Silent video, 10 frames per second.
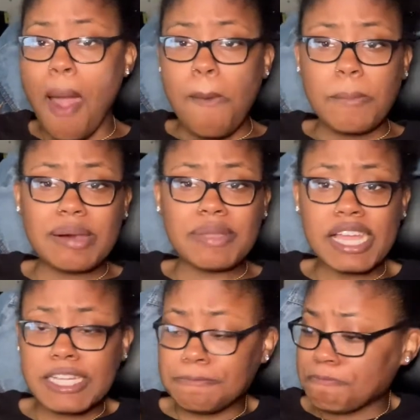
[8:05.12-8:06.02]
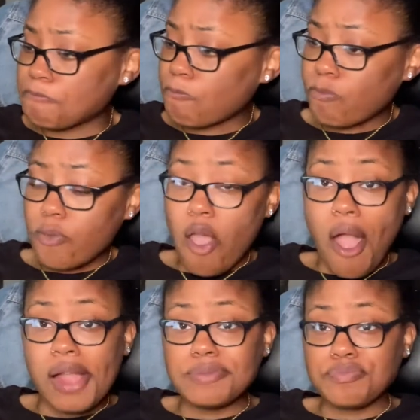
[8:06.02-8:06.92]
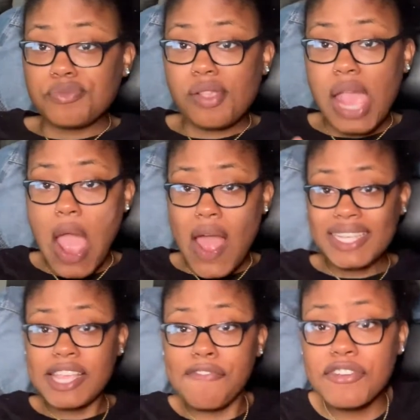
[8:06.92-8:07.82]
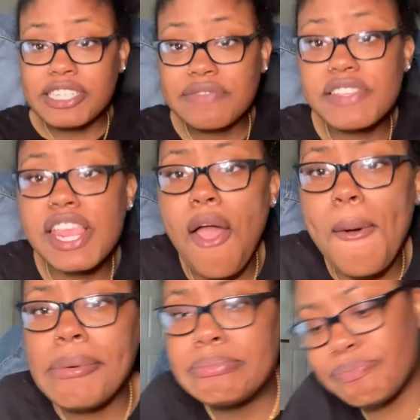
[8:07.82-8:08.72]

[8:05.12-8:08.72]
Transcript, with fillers: But yeah, that's it for this video.